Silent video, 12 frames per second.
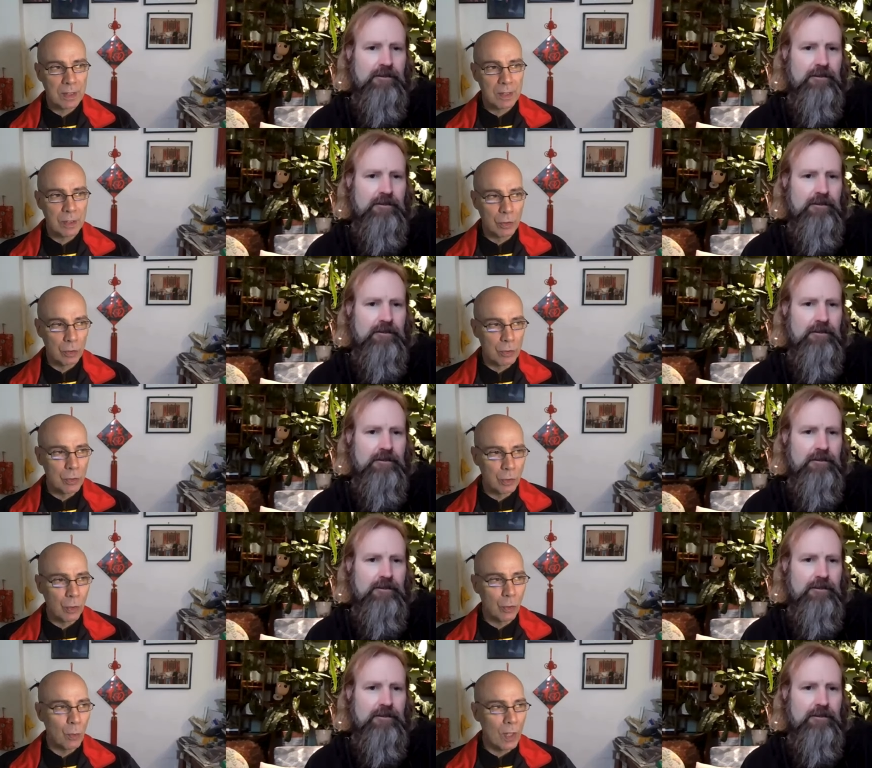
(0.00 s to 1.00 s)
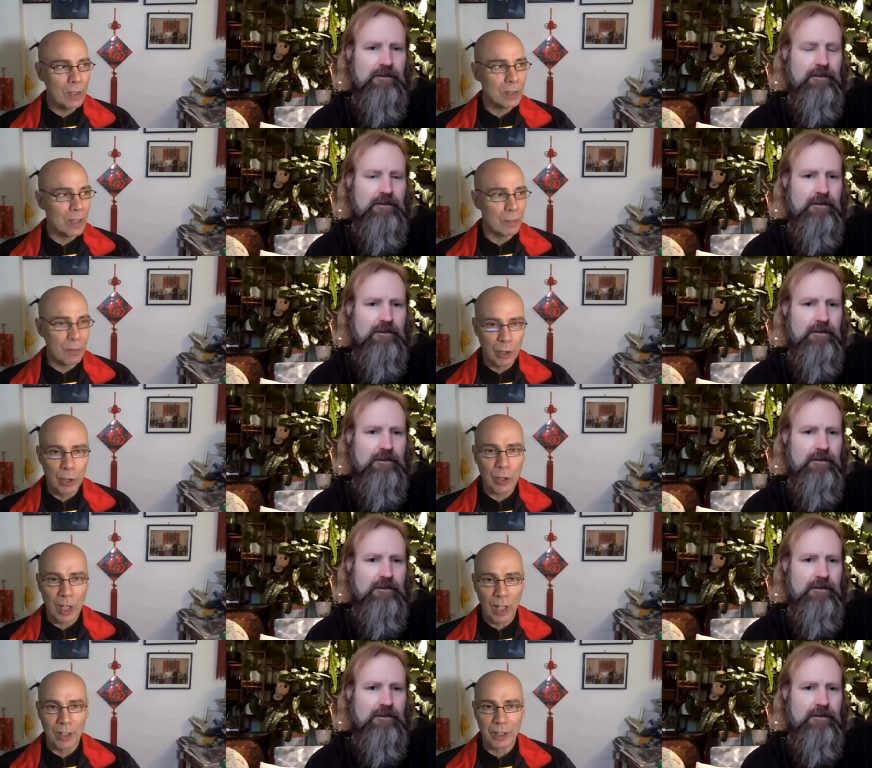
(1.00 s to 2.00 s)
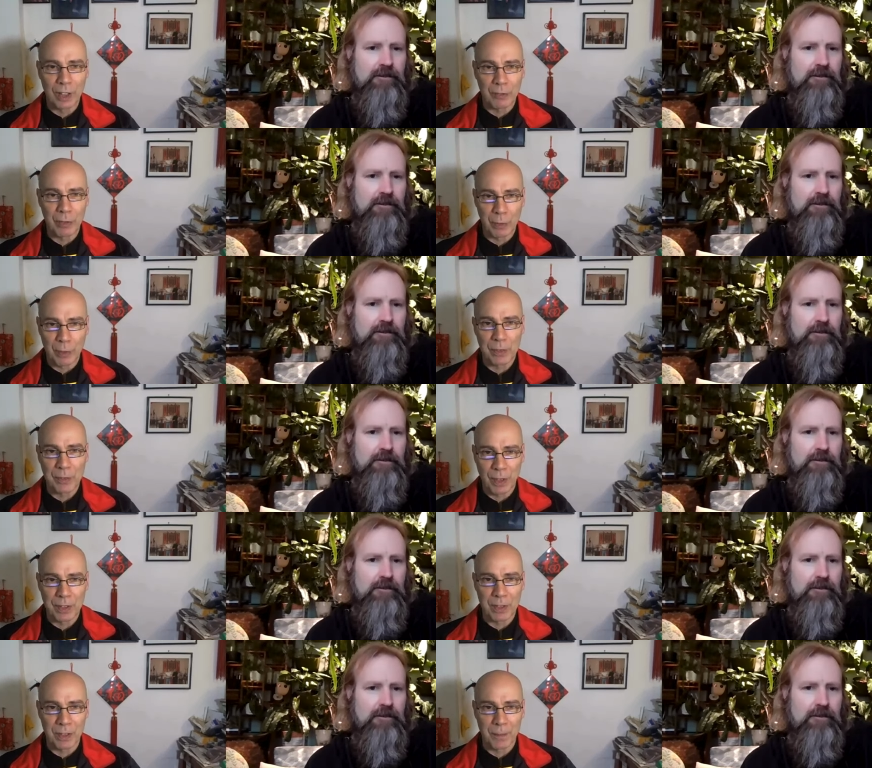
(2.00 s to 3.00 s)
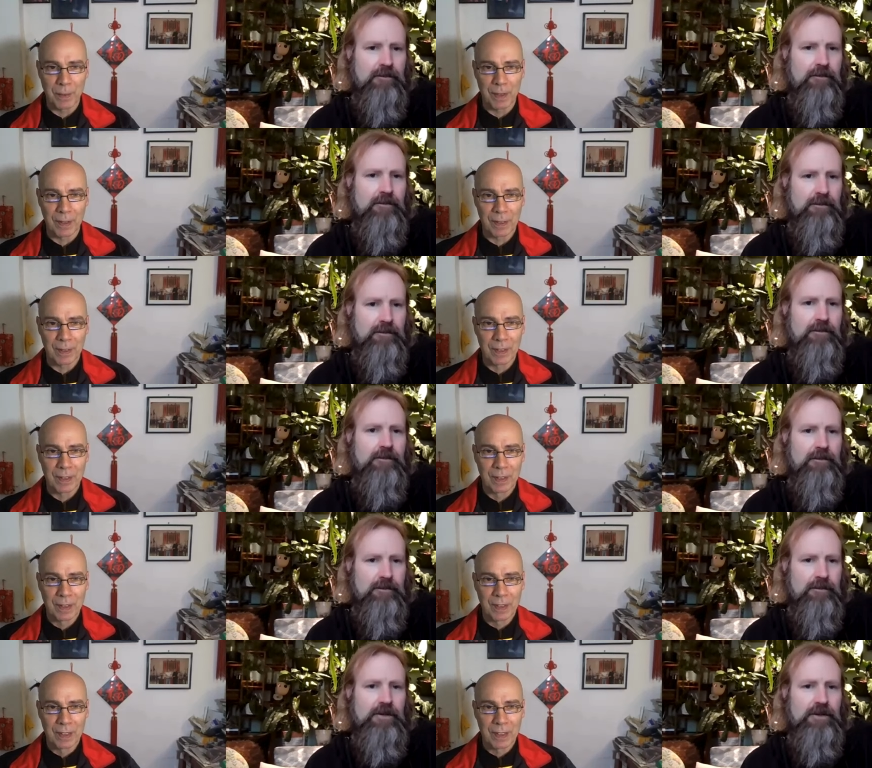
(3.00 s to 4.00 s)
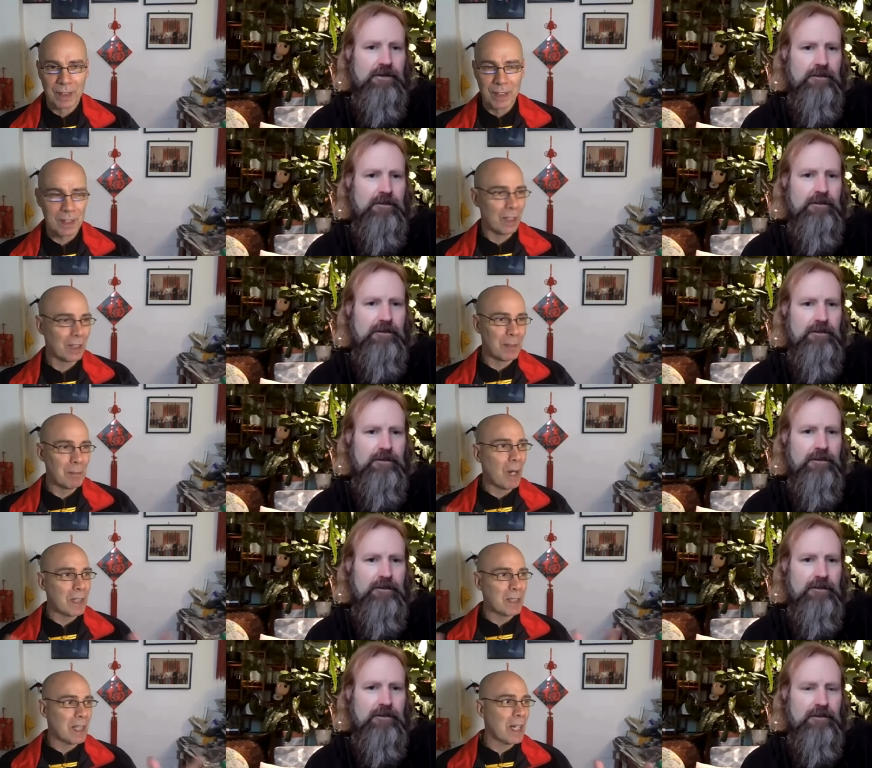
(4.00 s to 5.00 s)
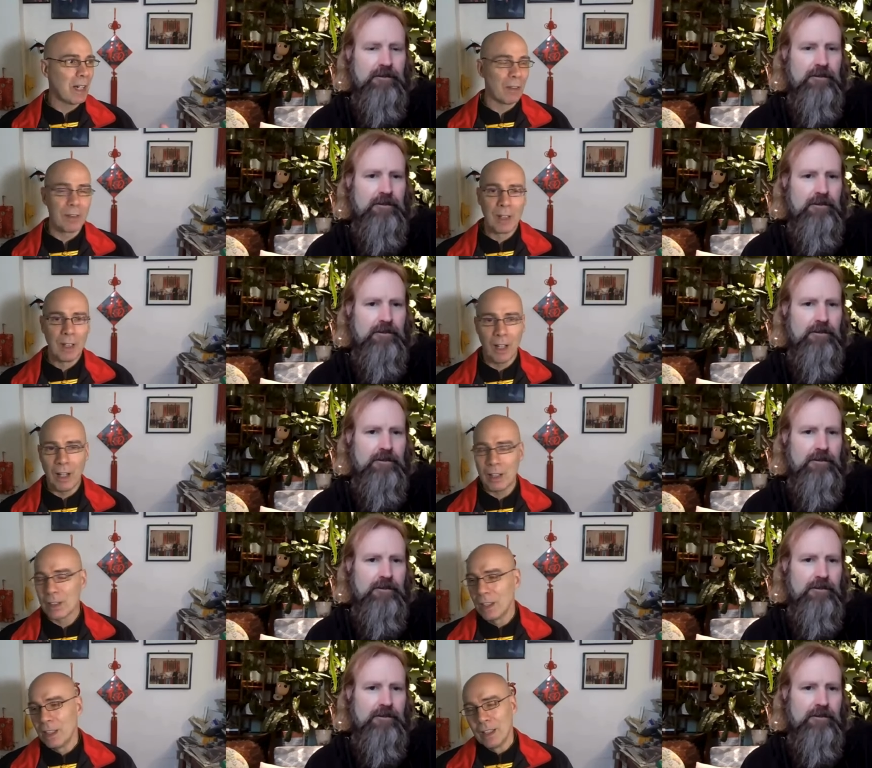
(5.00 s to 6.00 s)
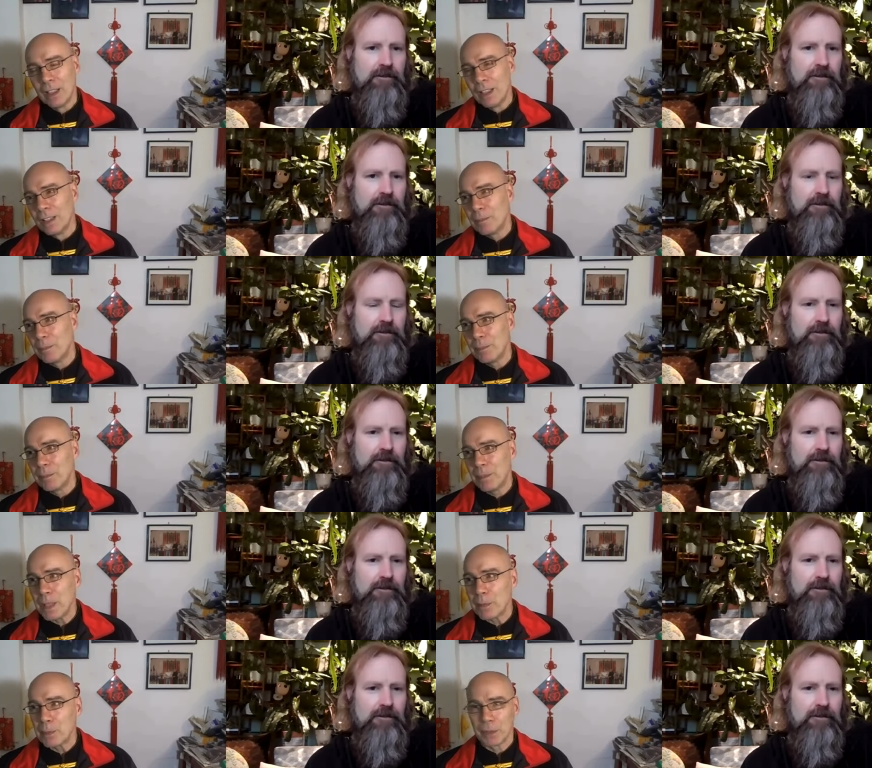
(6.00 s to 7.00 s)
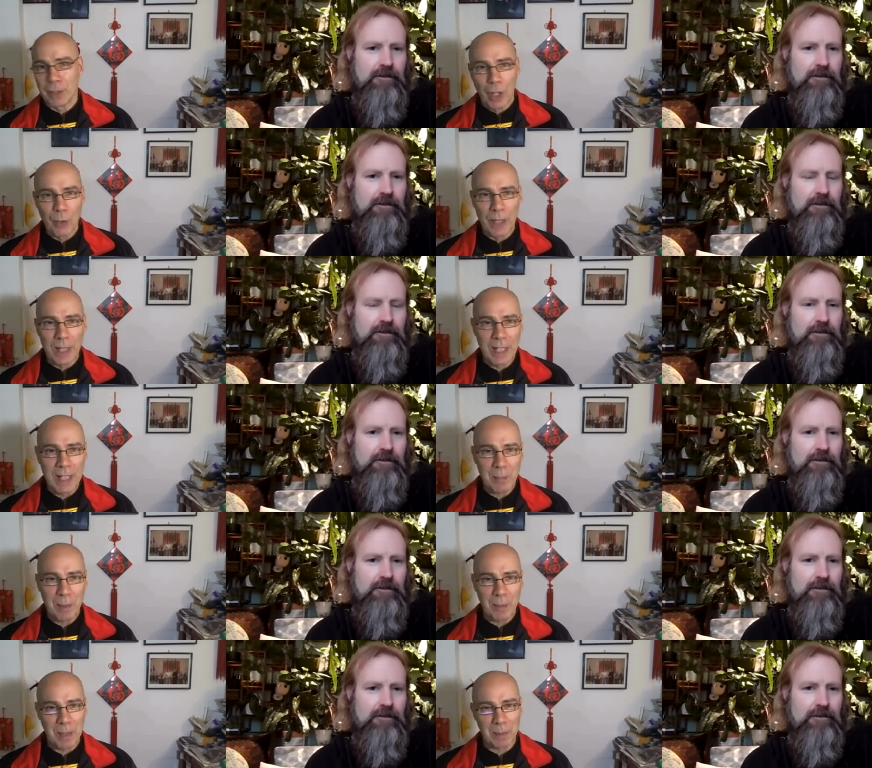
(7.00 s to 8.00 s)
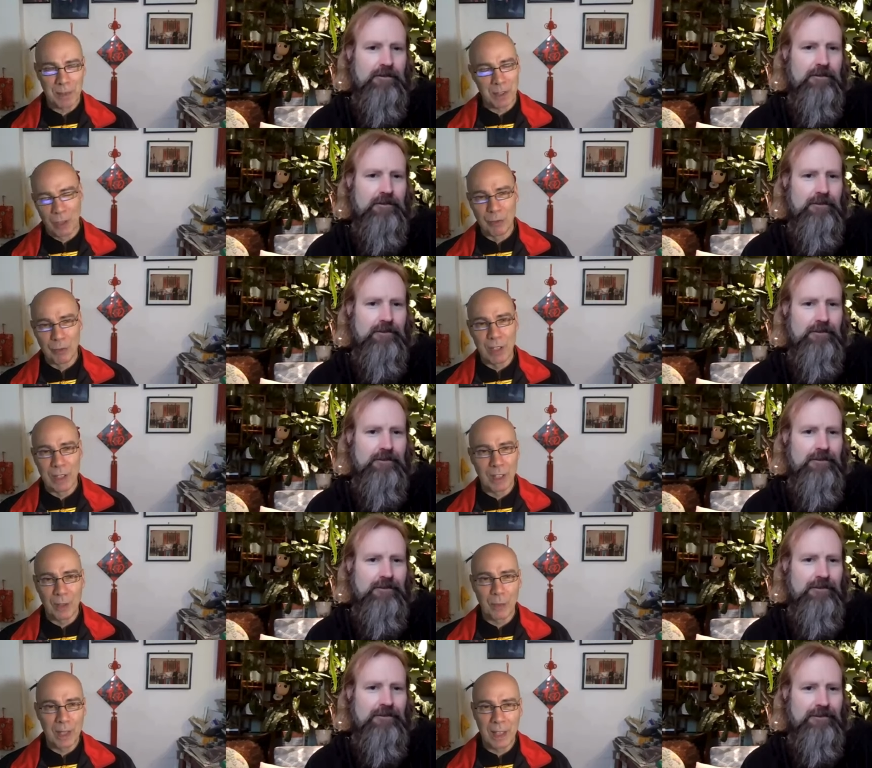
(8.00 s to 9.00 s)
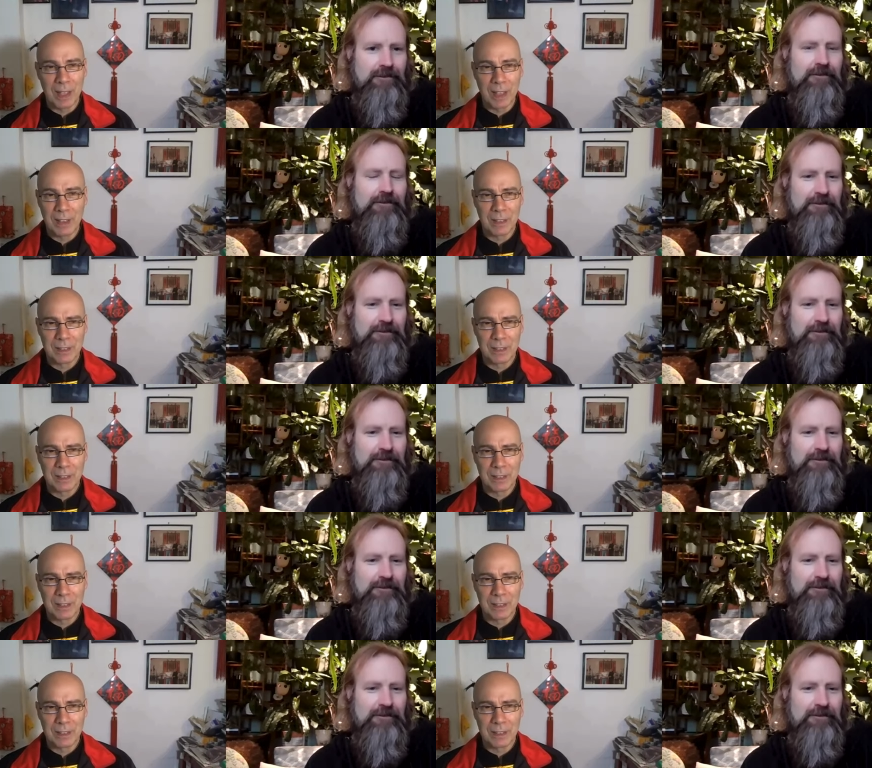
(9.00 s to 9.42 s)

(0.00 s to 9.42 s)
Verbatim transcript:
Speaker 1: you'll you'll always, if you look hard enough, you'll always find something. It's like in my town, hard people know we're here, but people don't really know we're here.